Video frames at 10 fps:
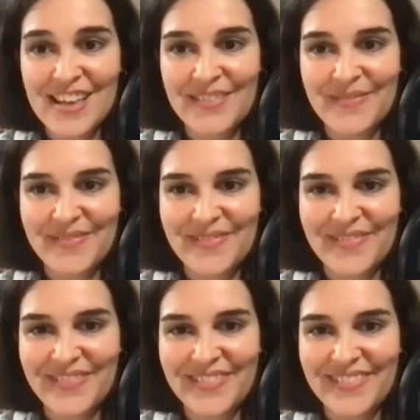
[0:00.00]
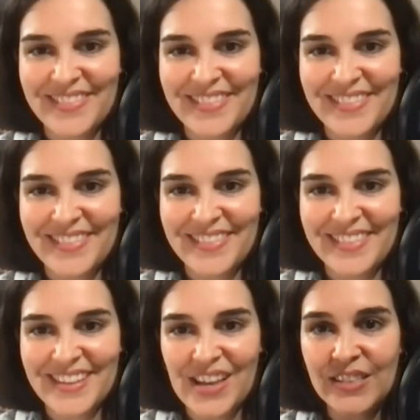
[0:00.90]
Brazilian and European?
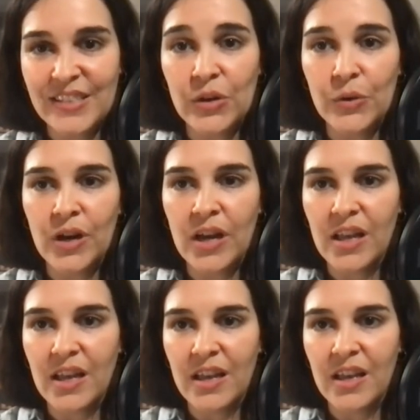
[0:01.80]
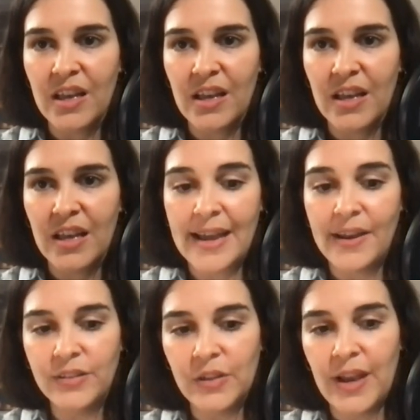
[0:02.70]
So I
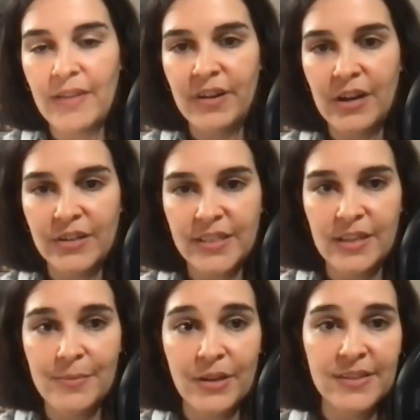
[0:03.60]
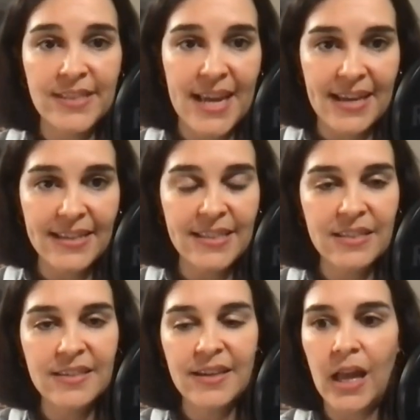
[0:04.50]
also have an article about that.
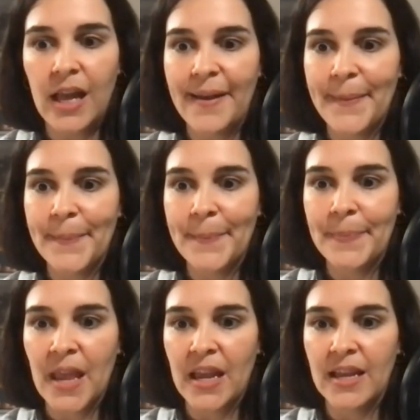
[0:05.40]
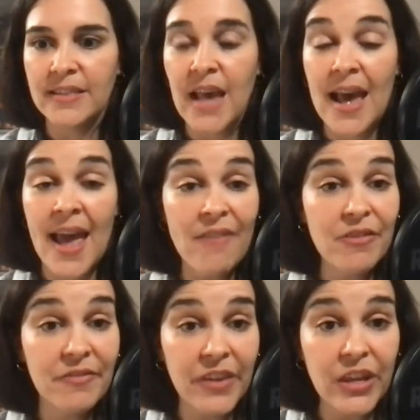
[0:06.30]
And I have
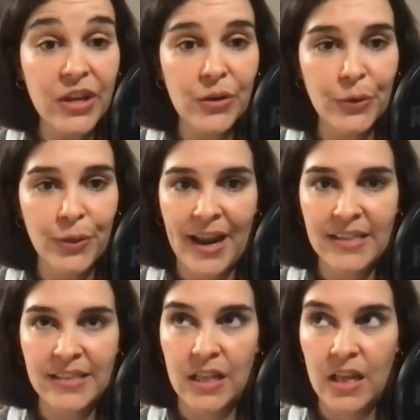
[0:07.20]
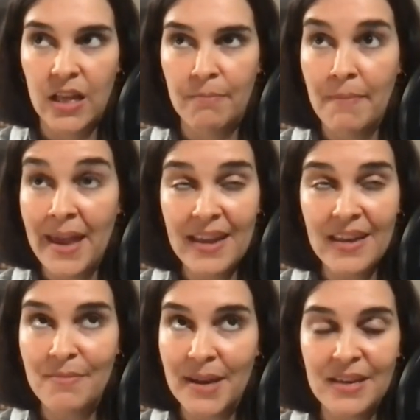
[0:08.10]
a video that has
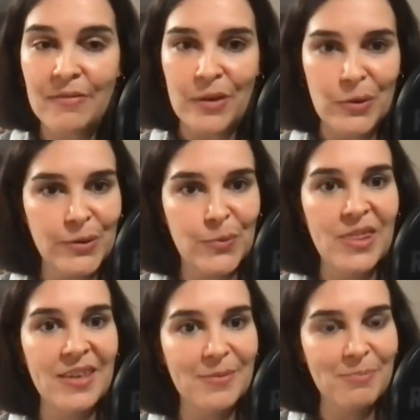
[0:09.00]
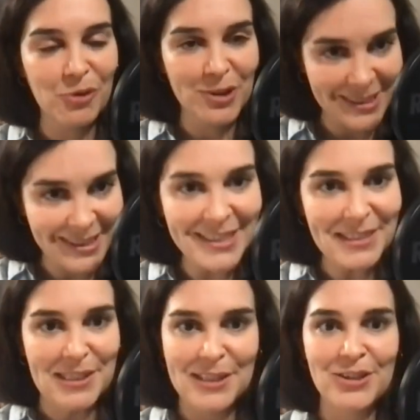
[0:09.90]
many views with a
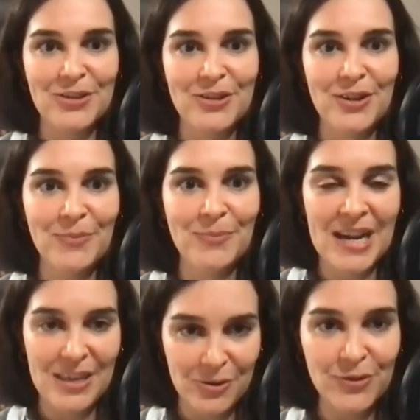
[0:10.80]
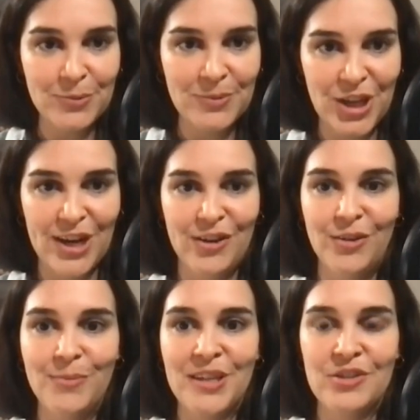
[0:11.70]
Brazilian teacher on my YouTube
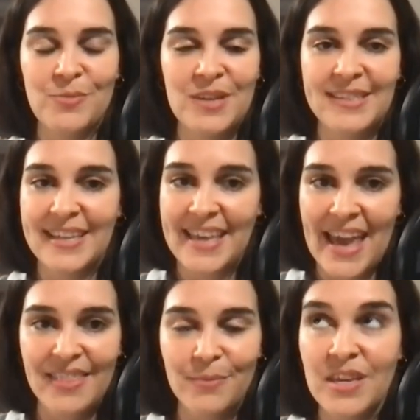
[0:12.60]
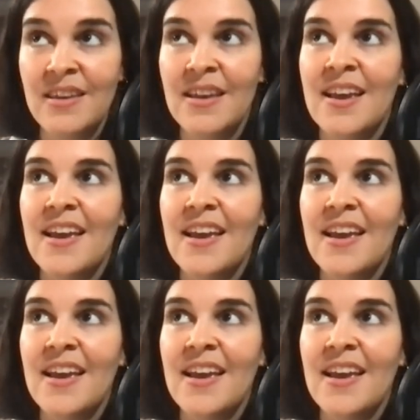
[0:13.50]
channel, Mia Esmeriz Academy.